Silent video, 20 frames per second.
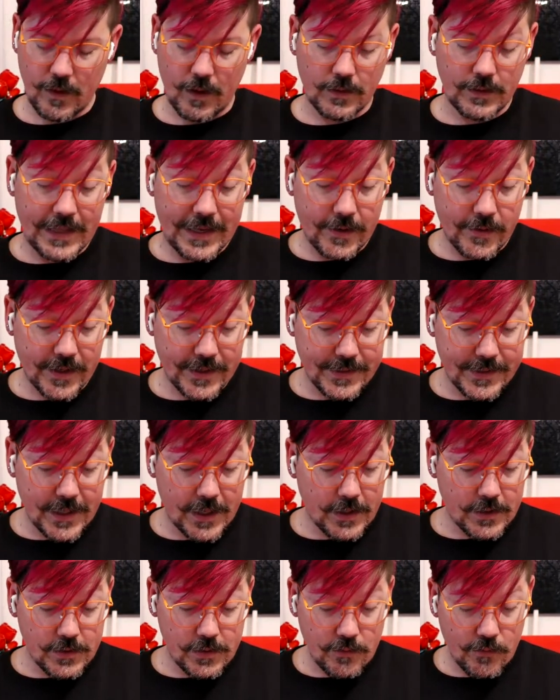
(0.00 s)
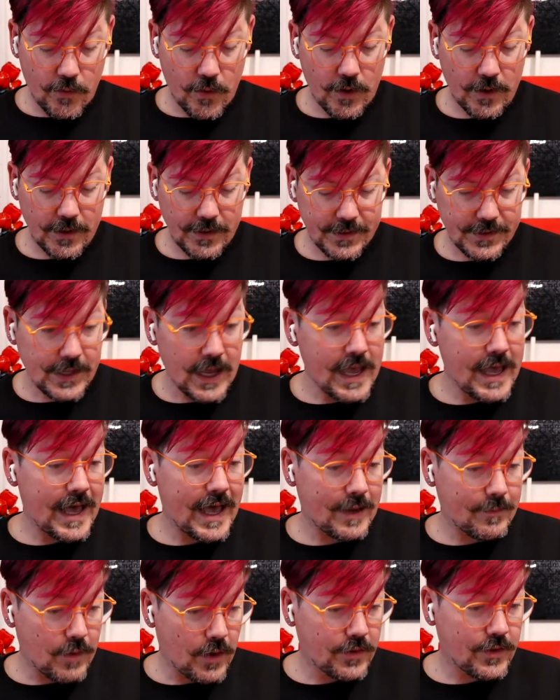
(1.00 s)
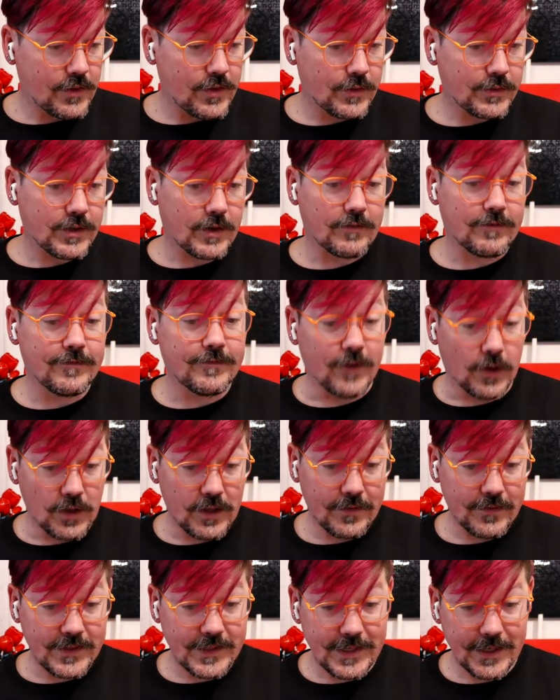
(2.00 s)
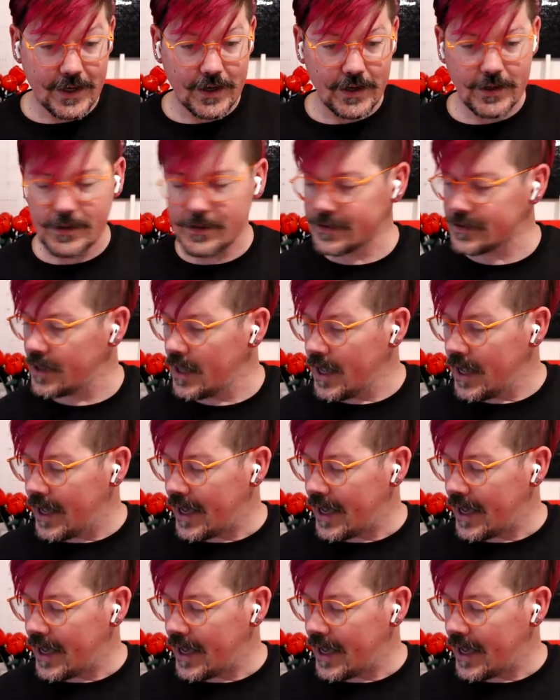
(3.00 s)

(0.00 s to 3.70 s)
Lego Insiders rewards, and both of those are full of stickers.